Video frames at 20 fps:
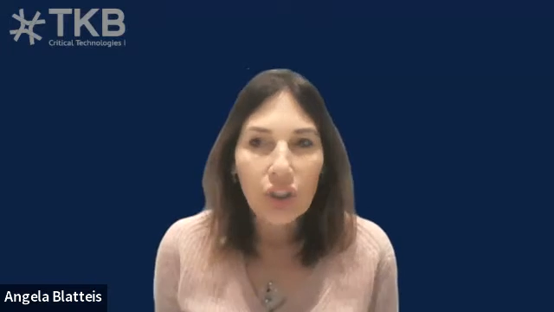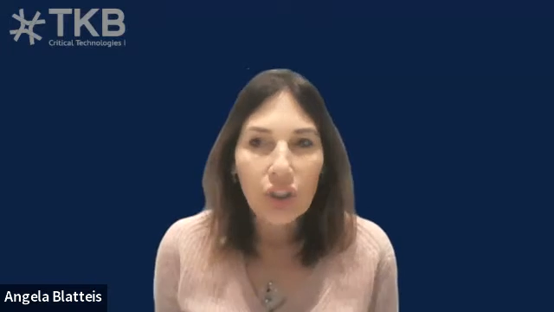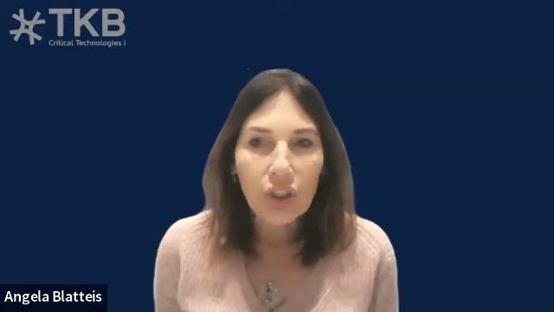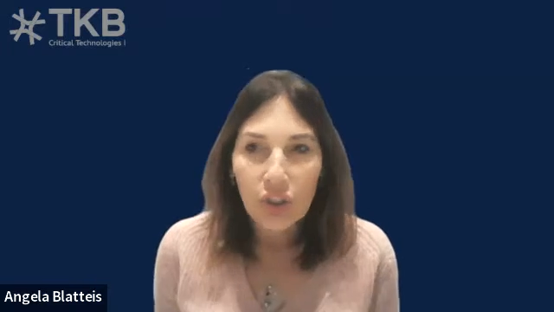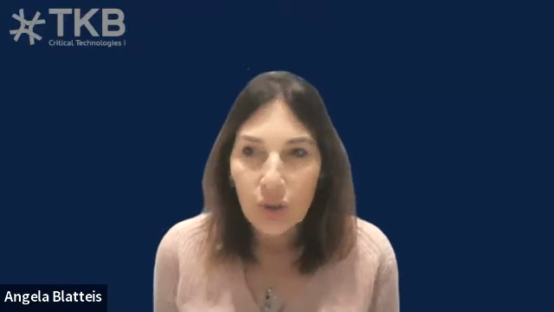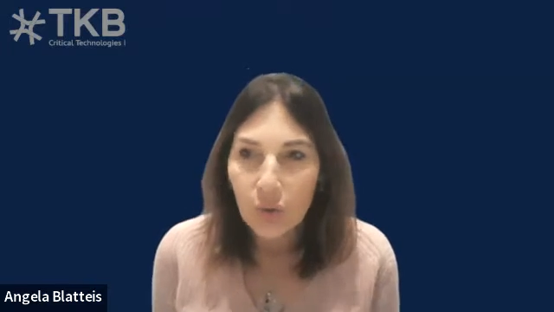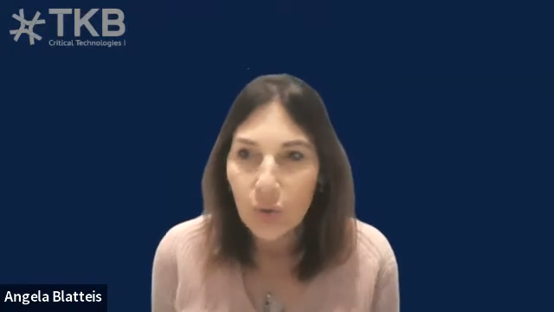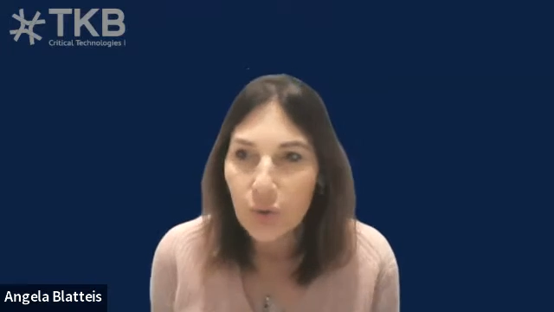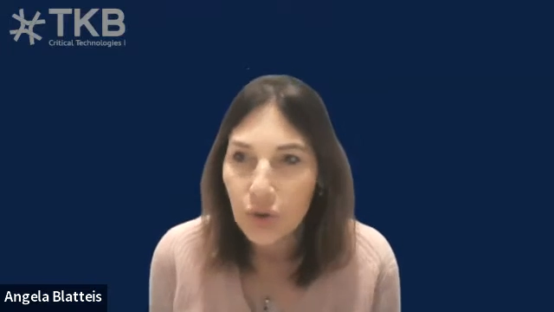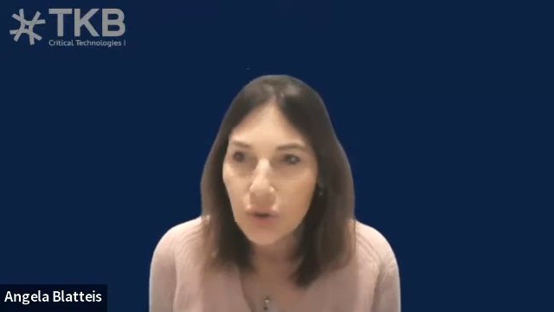
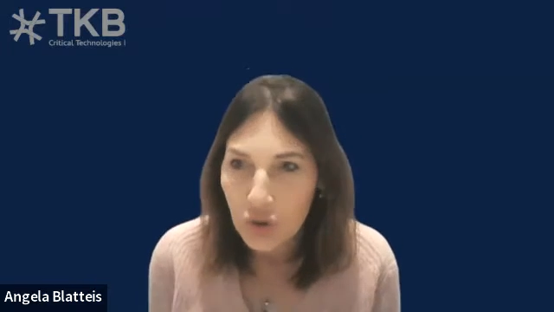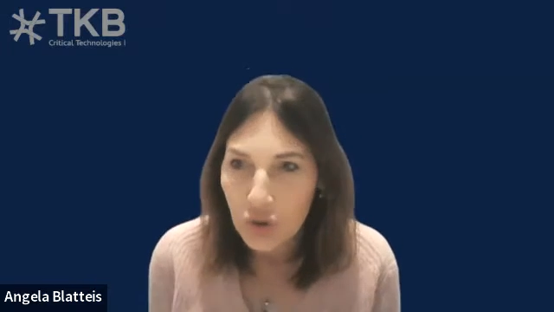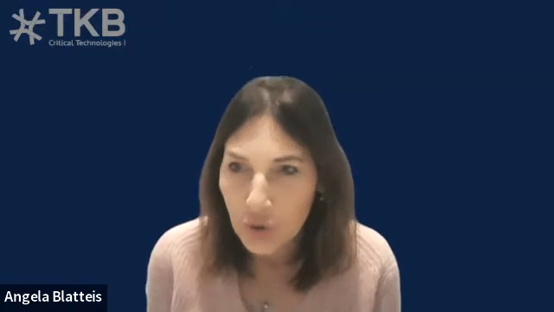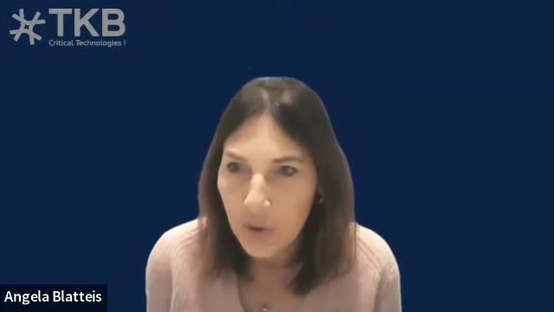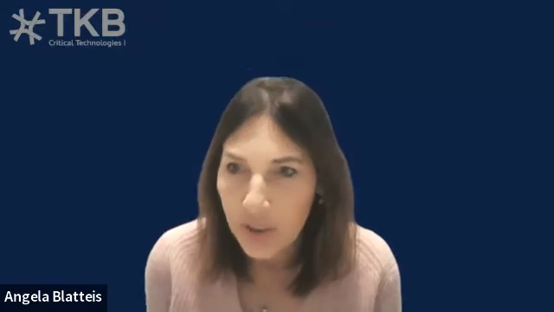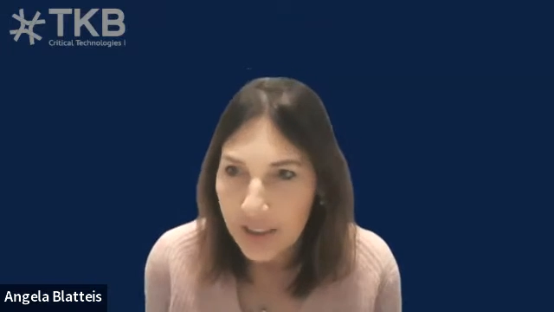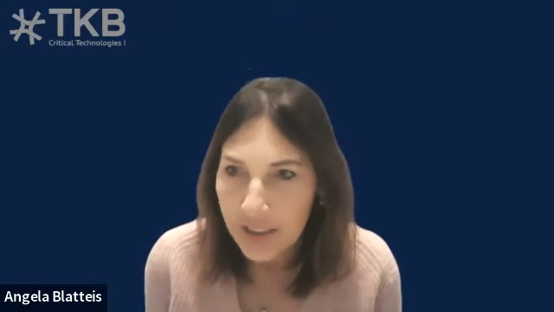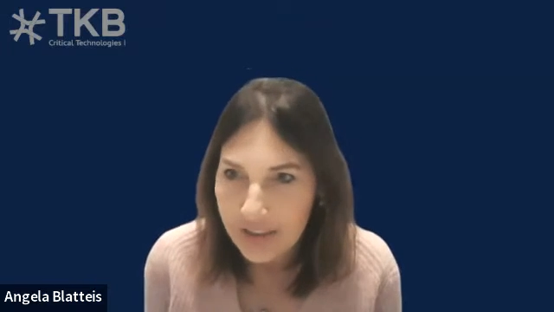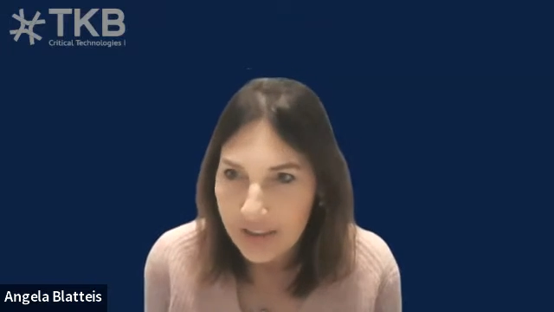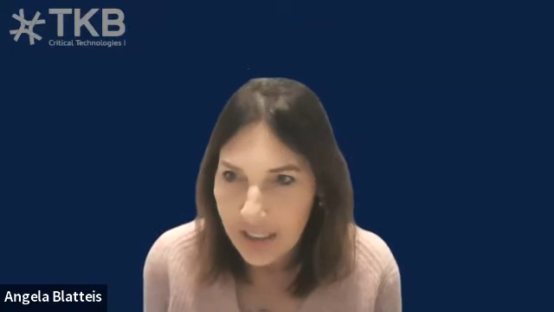huge
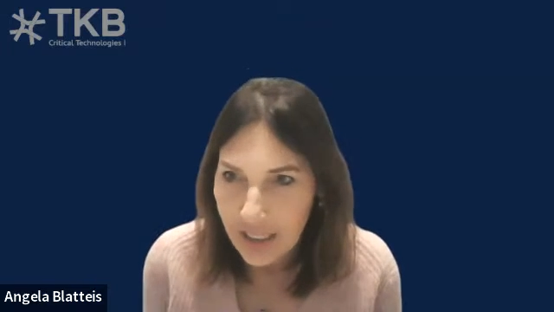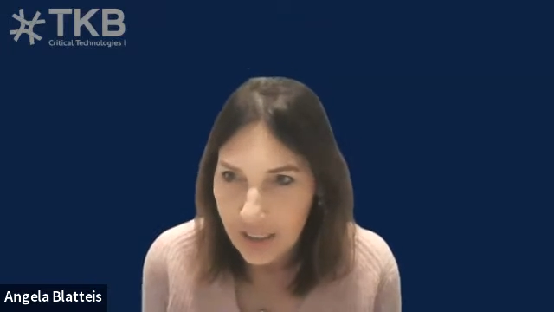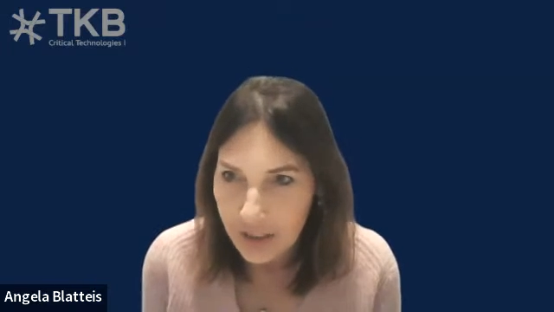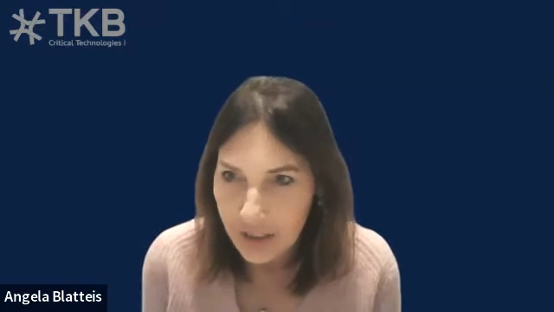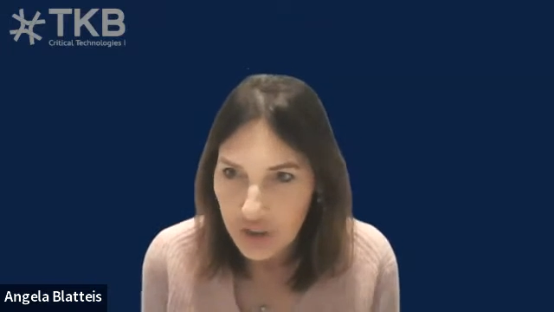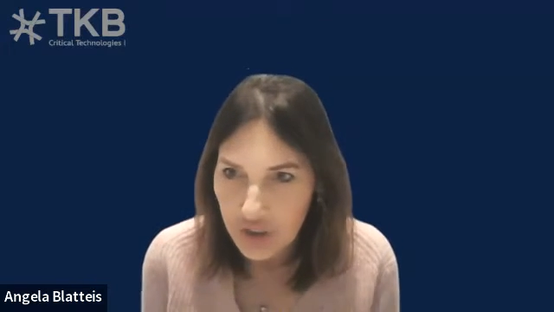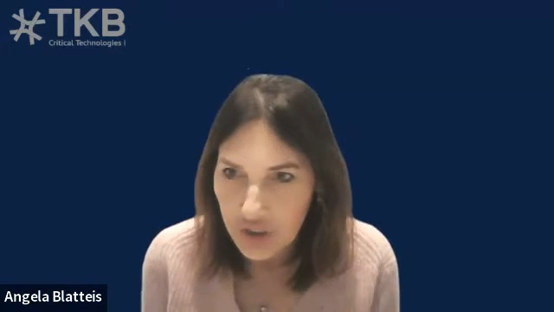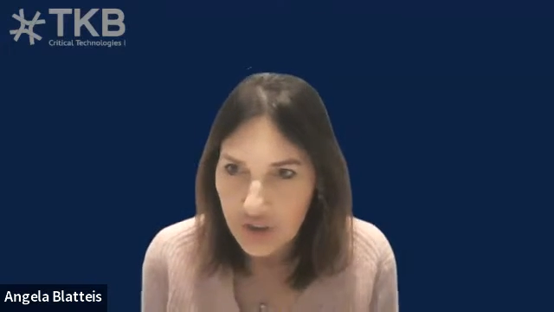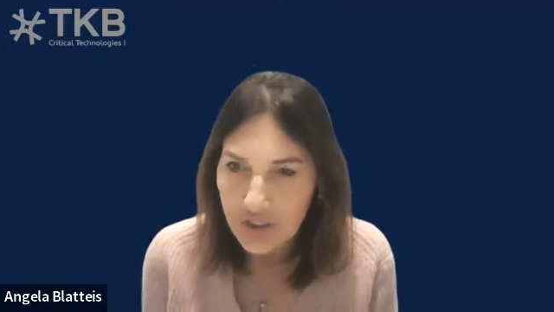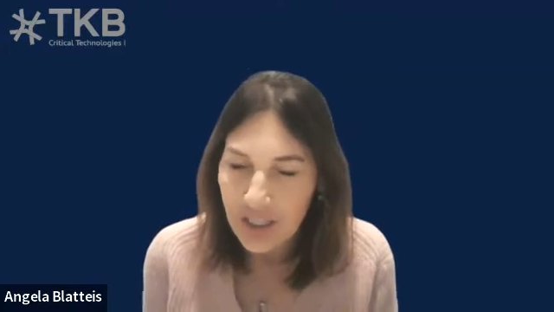
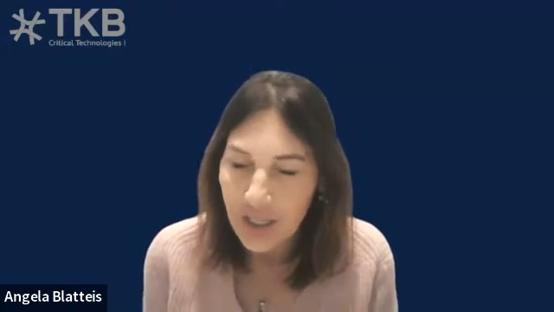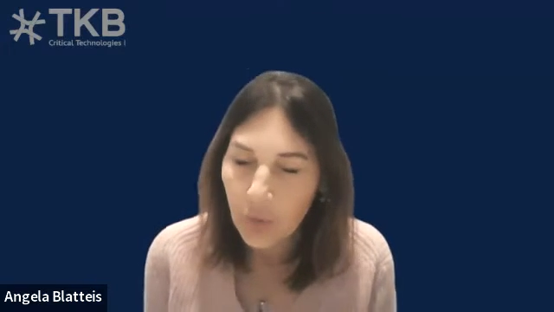transactions.